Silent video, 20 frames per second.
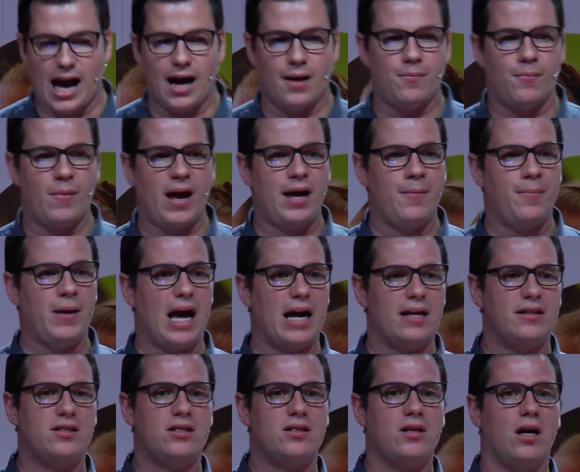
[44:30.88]
and, maybe,
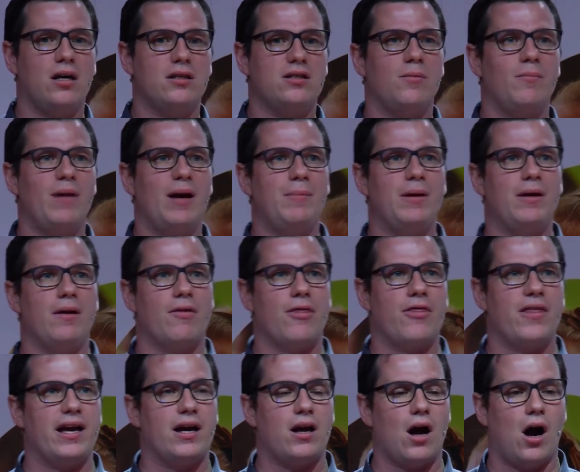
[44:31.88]
and start to maybe
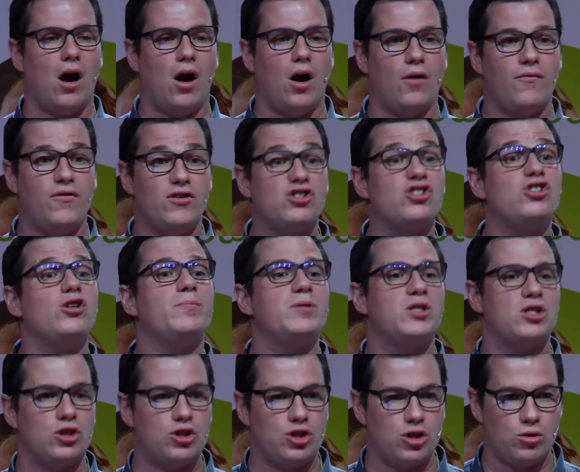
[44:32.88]
think of
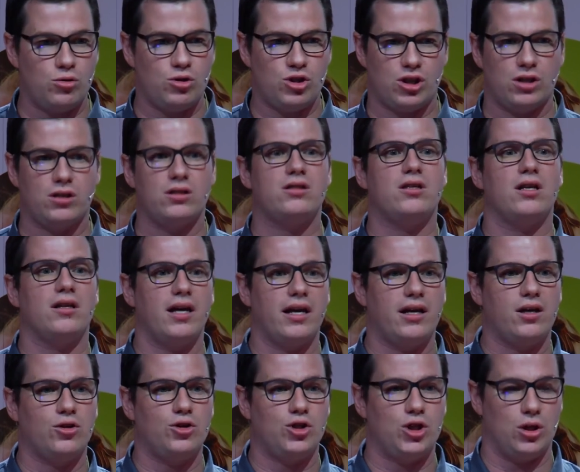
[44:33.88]
substitutions that they
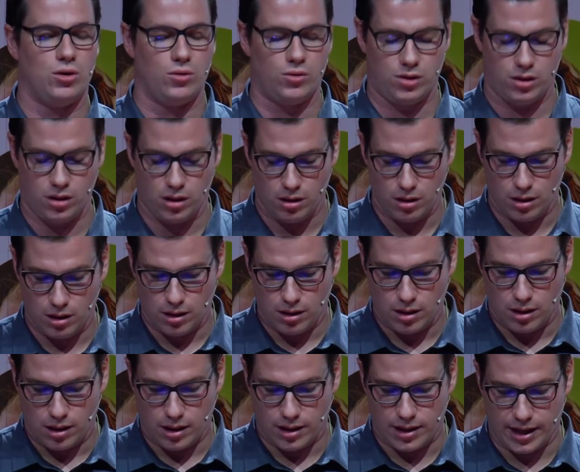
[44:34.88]
could use.
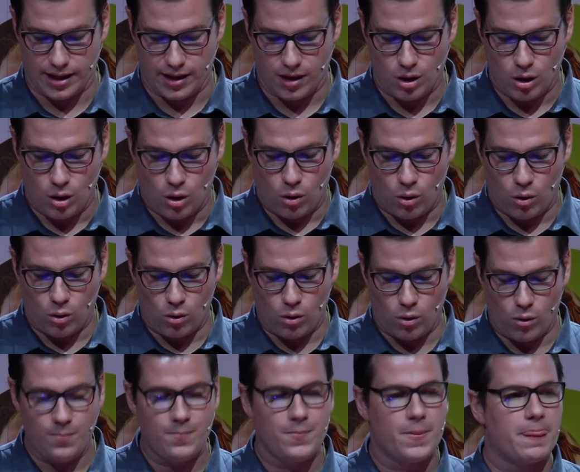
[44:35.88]
Okay?
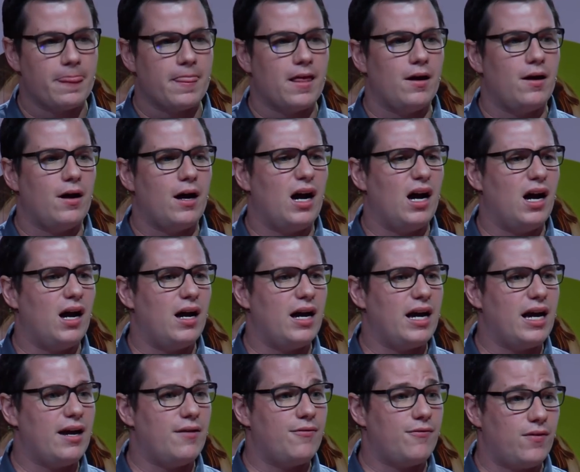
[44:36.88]
Or uh,
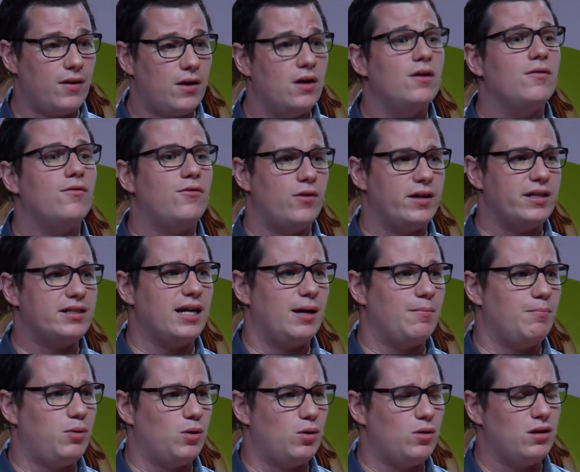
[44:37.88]
if... For
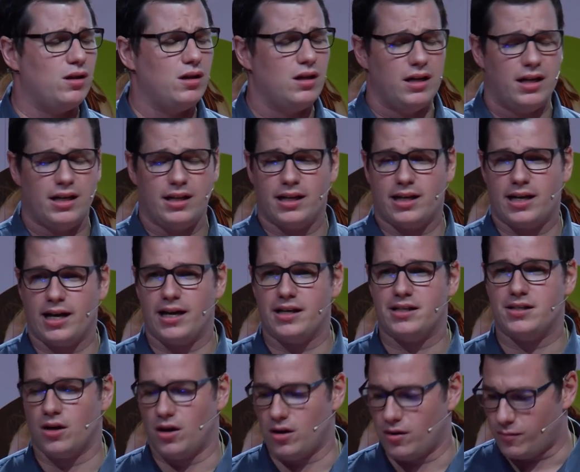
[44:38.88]
example, in the
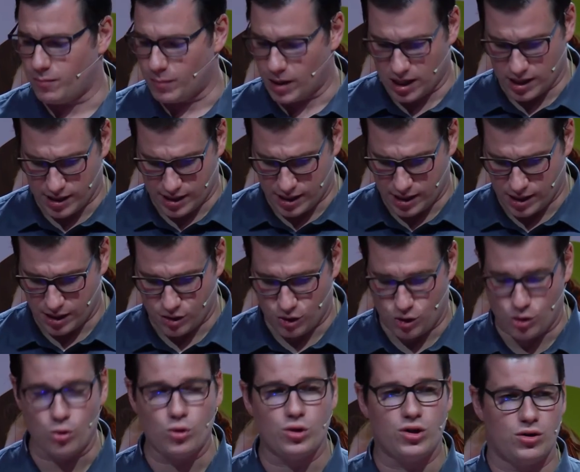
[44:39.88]
case of my
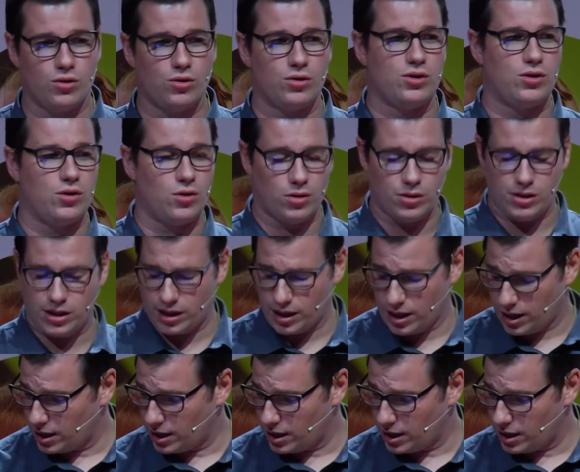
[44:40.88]
good, good, good,